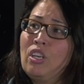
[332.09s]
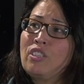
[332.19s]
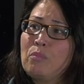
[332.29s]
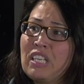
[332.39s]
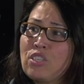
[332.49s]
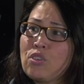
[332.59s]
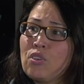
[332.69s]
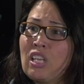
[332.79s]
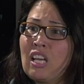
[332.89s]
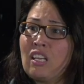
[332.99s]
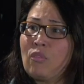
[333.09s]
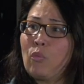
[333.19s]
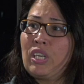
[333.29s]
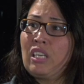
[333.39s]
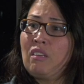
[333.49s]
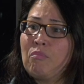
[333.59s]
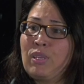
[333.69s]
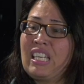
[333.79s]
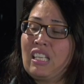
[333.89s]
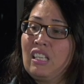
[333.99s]
to make sure that we
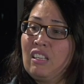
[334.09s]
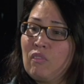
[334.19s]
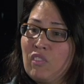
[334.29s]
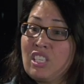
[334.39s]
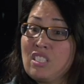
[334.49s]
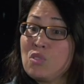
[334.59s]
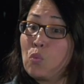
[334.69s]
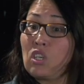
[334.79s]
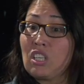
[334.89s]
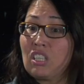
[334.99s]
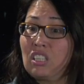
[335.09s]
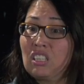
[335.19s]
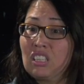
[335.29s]
begin, this is work,